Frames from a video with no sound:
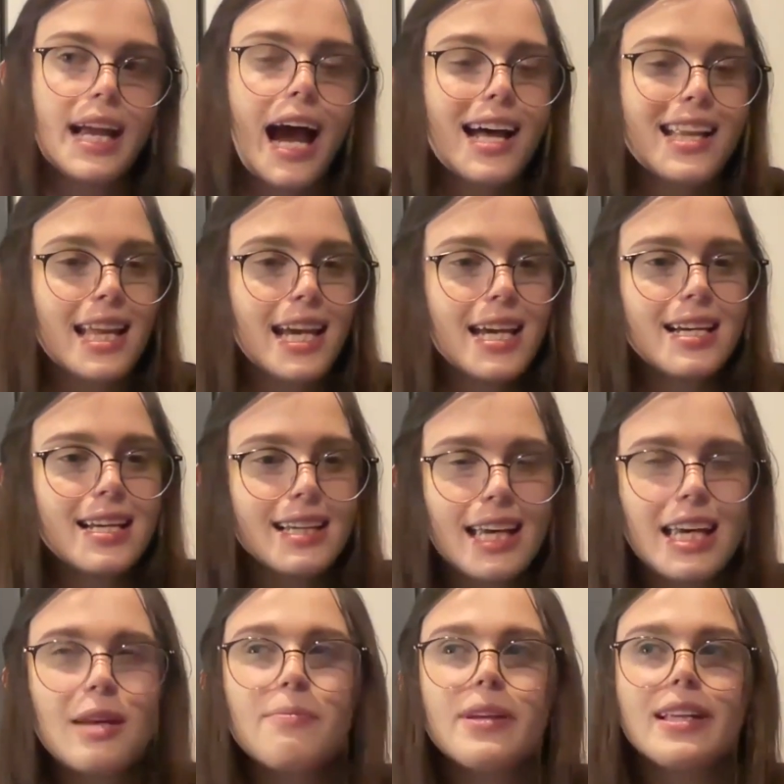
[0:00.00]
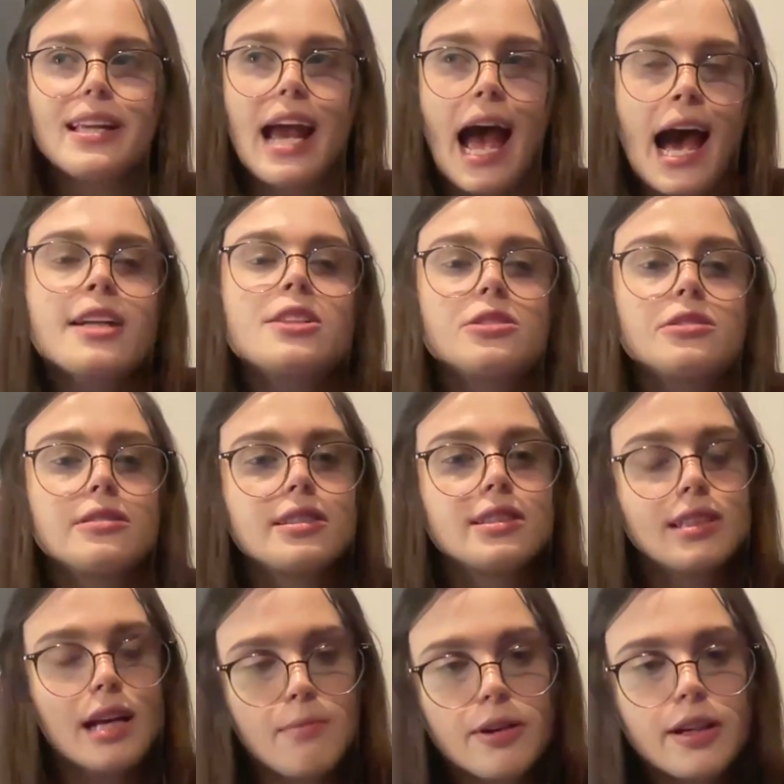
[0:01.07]
I think keeping the actors
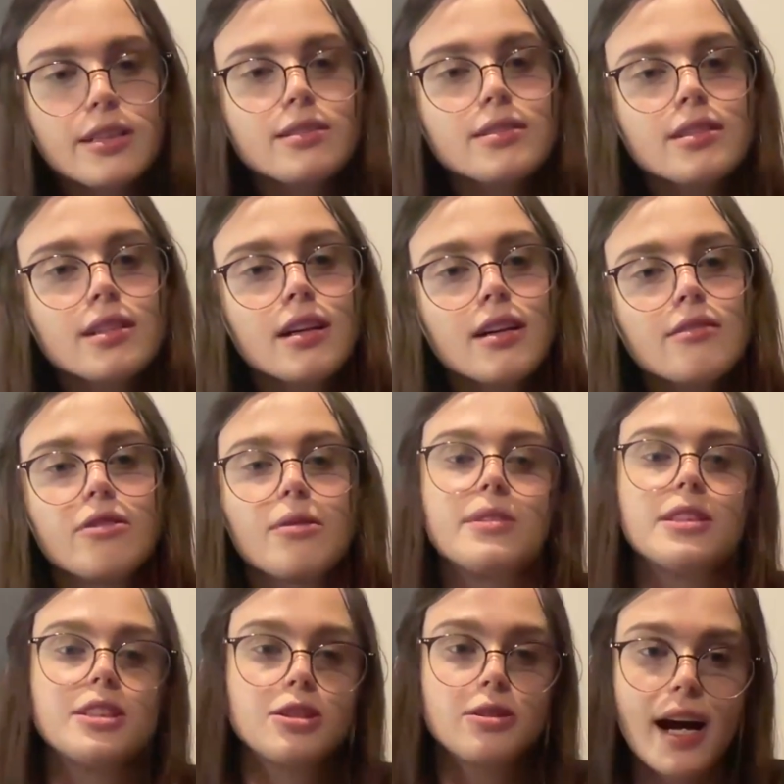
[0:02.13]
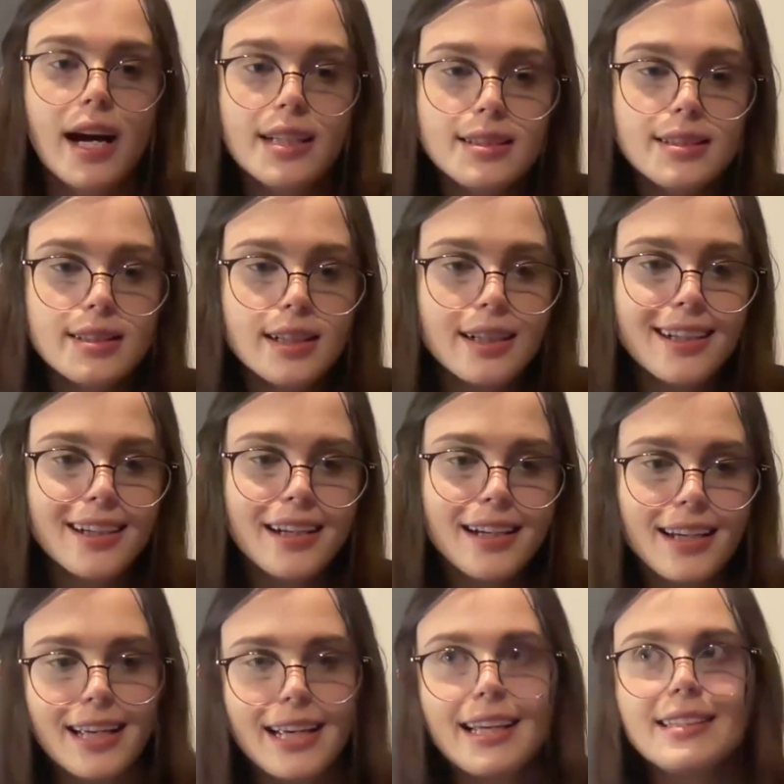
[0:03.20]
separate from the stress
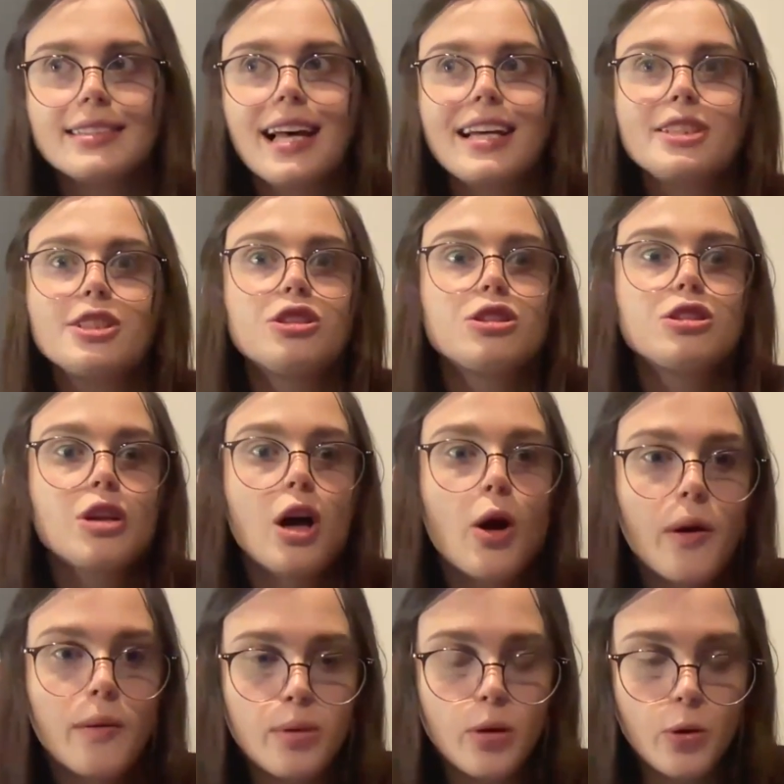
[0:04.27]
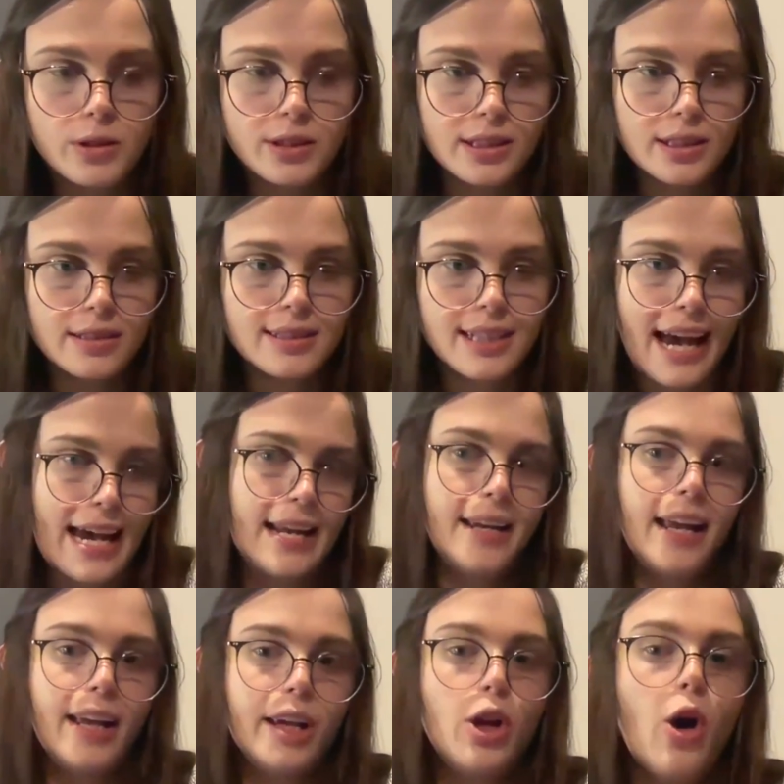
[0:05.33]
is like so important, and
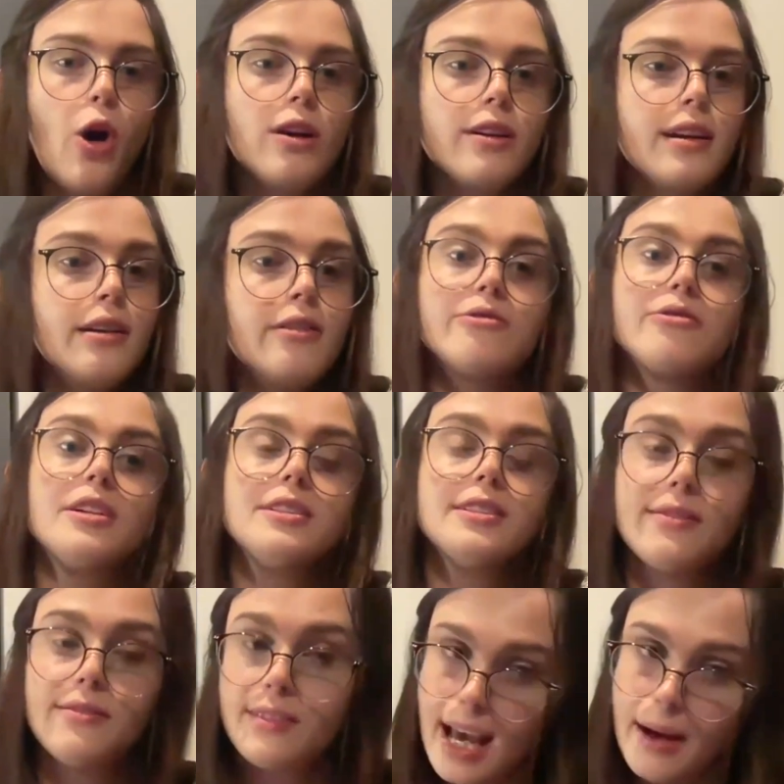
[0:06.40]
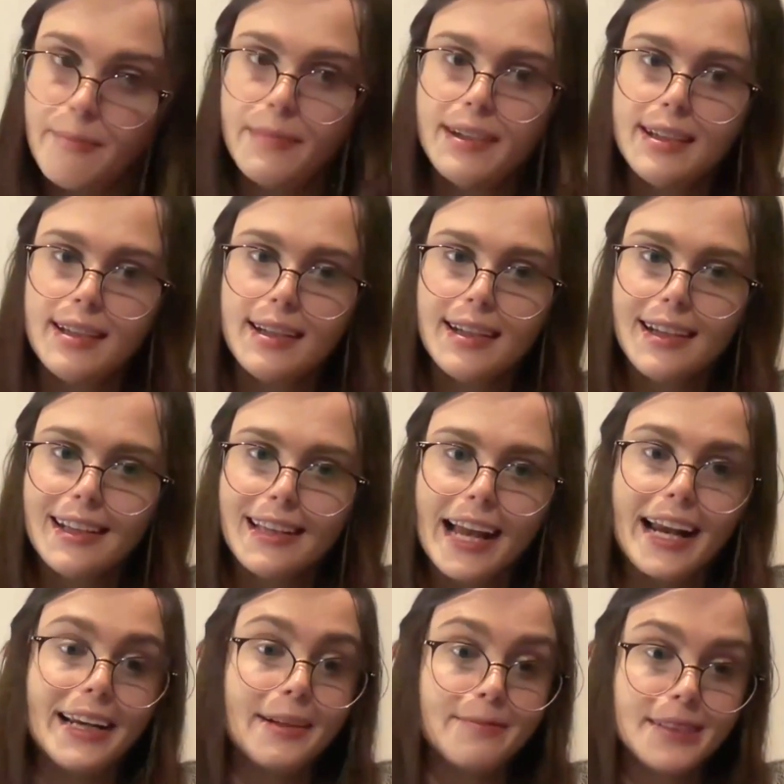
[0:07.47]
then not in front of them,
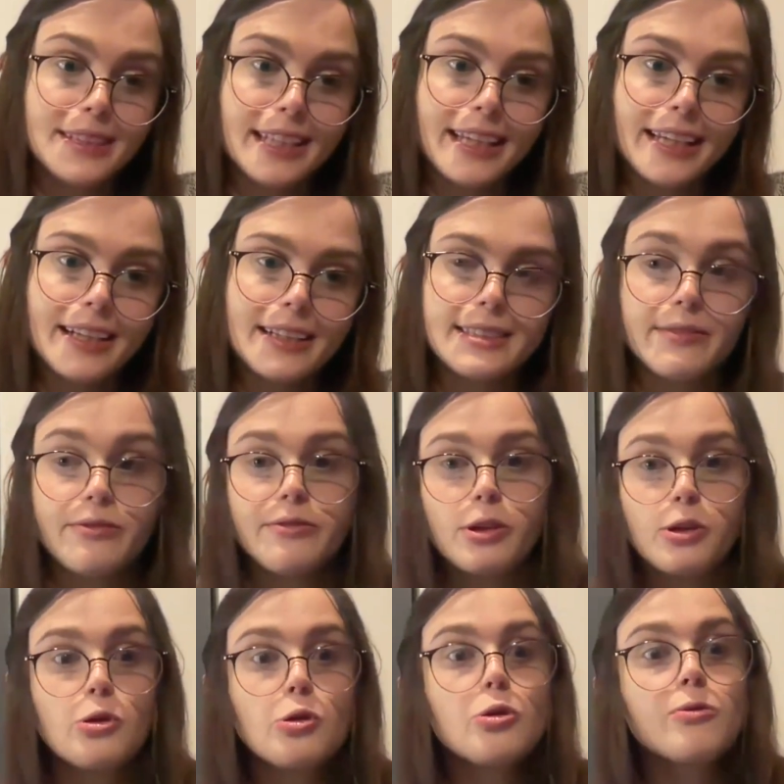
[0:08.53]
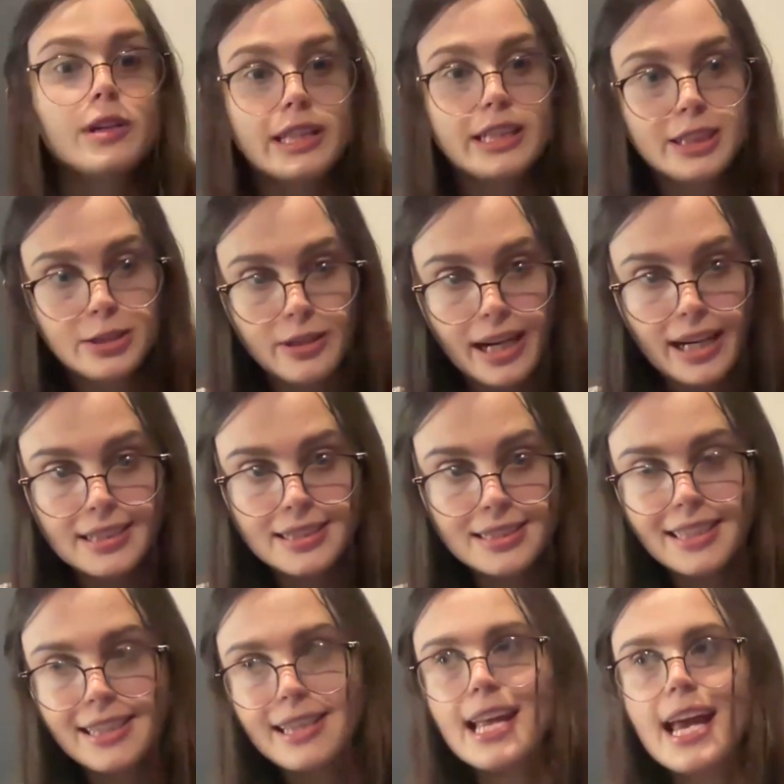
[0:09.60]
letting them see, because if you're really stressed,
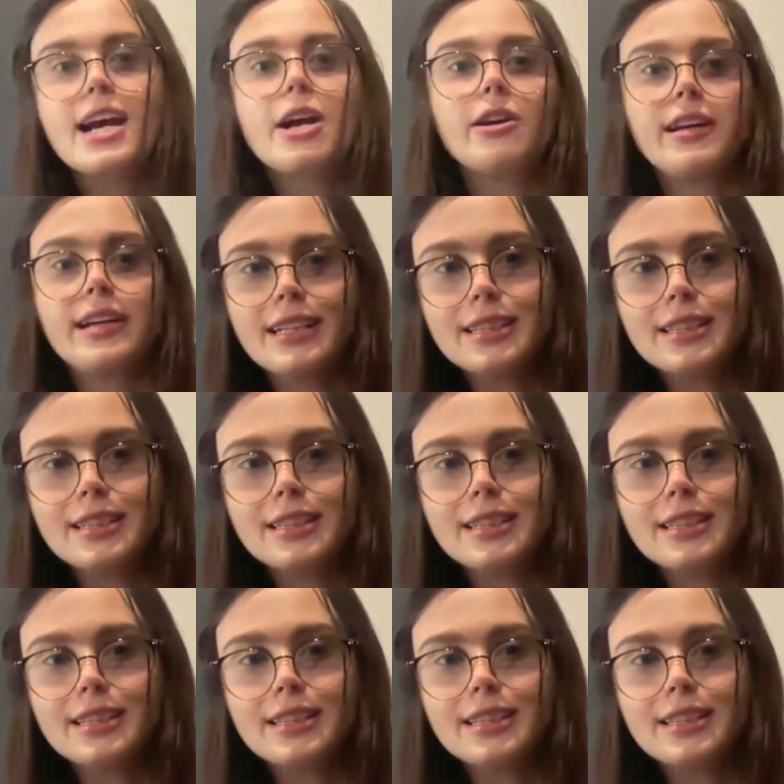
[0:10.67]
they're going to get